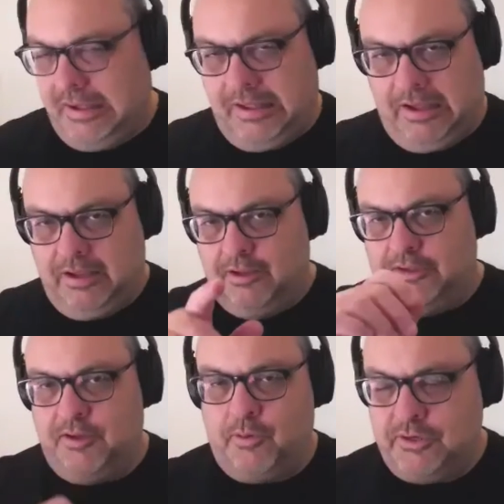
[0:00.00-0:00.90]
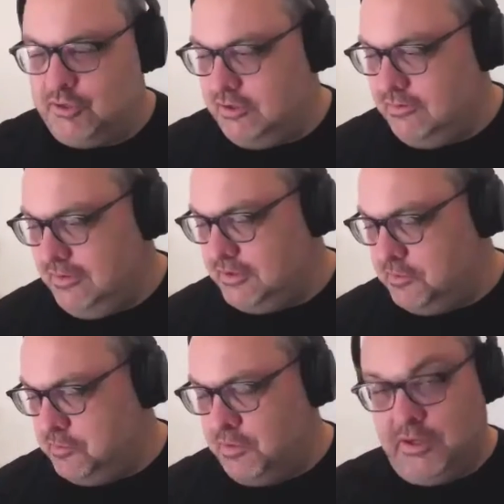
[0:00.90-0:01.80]
I like your question.
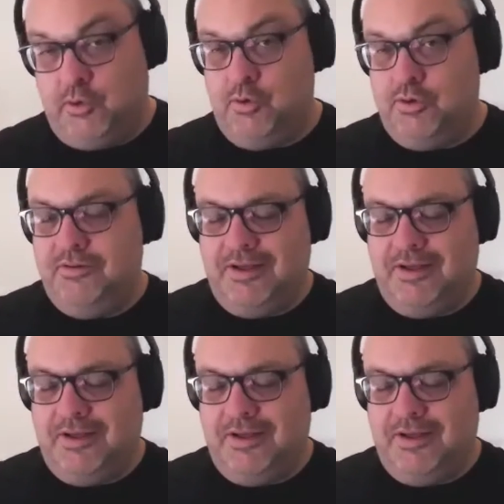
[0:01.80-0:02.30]
It's really good.